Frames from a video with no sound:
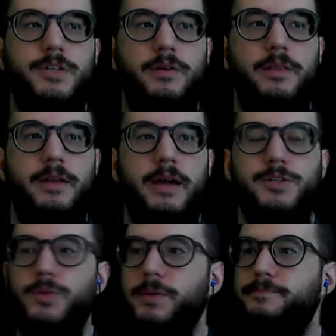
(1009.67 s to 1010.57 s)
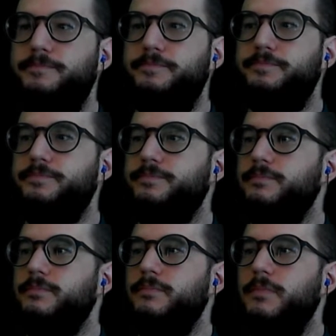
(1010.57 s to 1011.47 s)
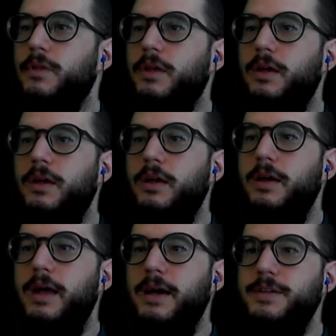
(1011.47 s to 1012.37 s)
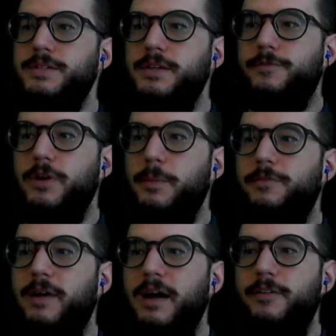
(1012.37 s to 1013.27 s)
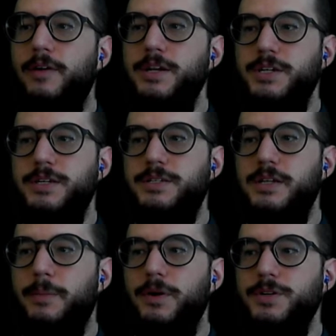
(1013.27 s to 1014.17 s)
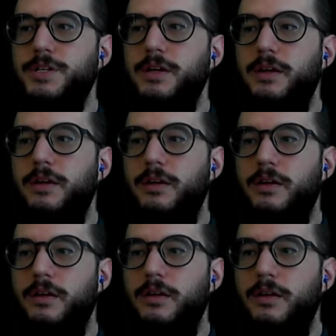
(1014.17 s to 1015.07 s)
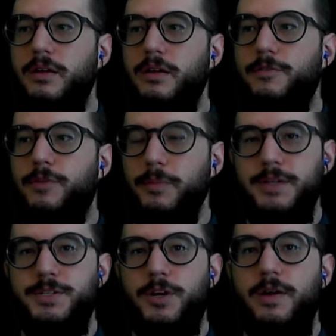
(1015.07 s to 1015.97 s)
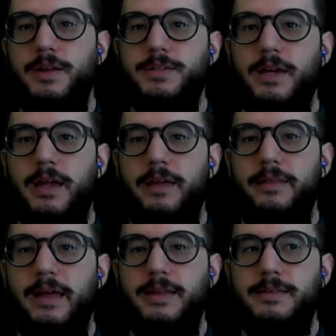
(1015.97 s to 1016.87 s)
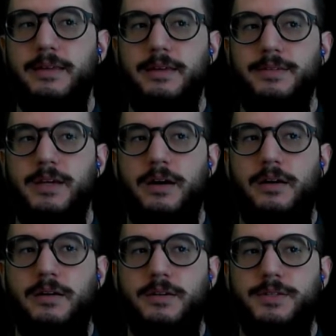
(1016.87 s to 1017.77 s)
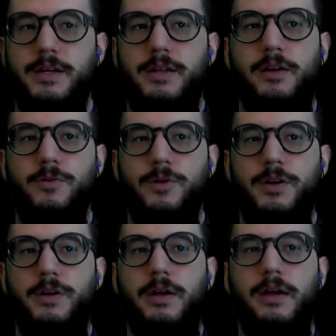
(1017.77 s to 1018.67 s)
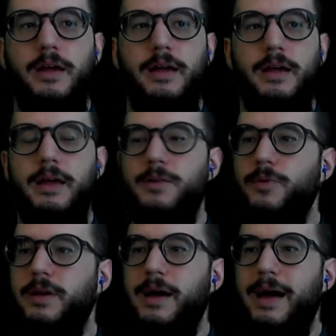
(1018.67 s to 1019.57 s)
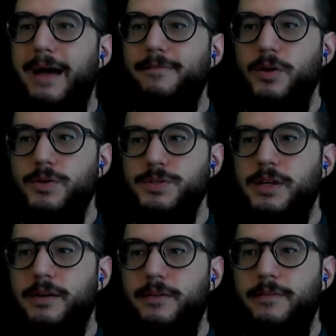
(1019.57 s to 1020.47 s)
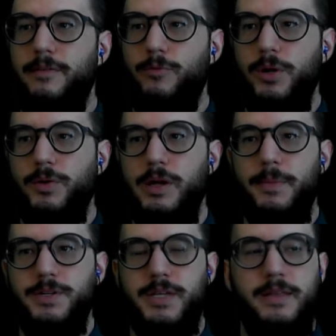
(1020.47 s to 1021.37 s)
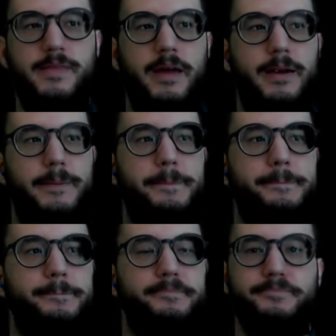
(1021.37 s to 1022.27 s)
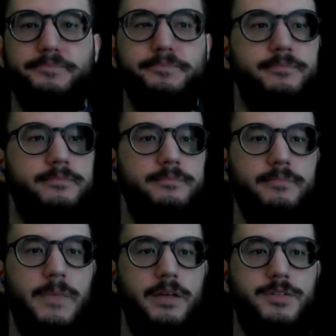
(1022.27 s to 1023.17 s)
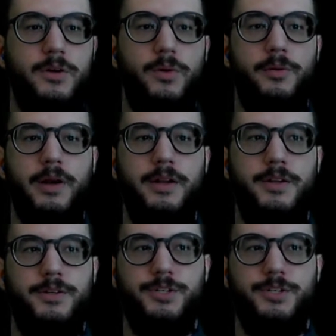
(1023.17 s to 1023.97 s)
so in the next one, it has for number 5 RNG's numbers from least to greatest. Again, that is ascending order, and we have those real numbers in there. And so what we're going to